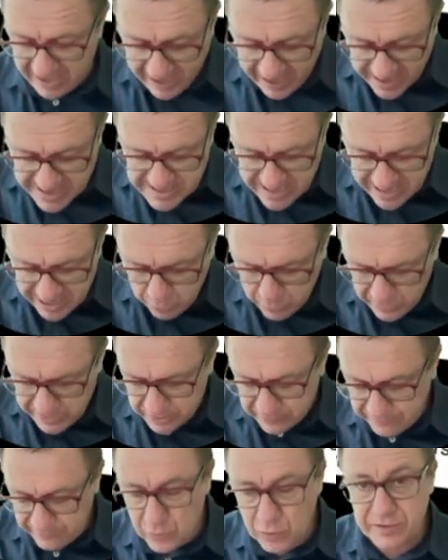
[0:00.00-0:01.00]
And now we
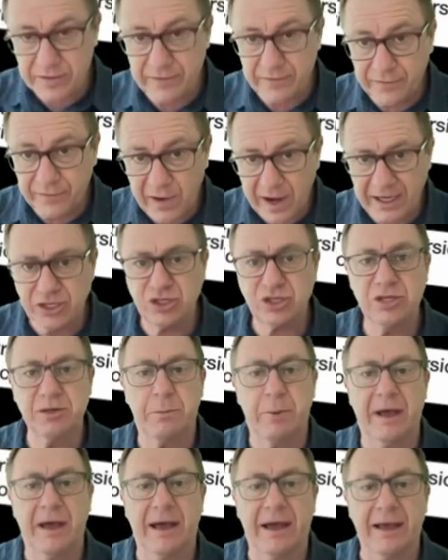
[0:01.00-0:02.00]
convert the fraction
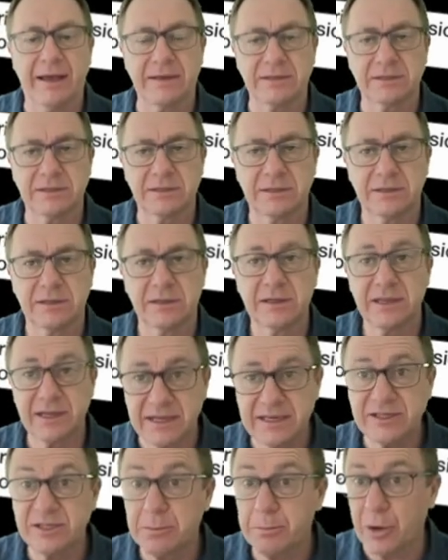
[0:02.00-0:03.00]
part
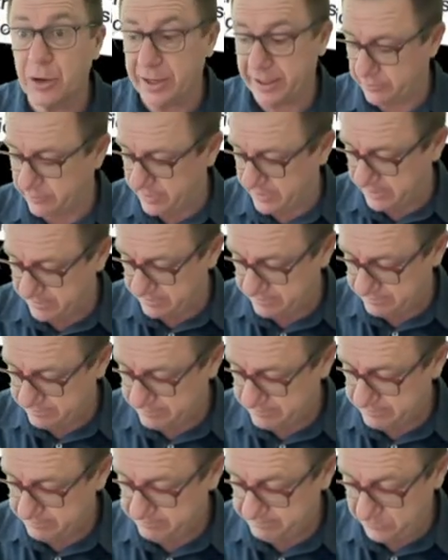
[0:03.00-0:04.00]
into binary,
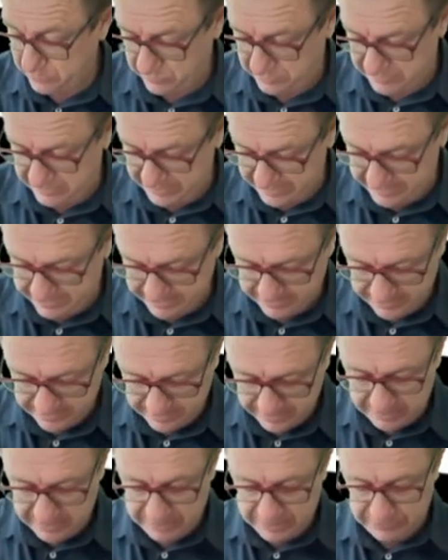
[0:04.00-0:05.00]
okay?
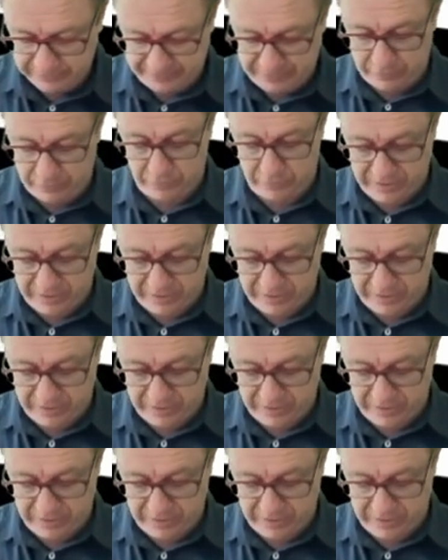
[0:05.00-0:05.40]
So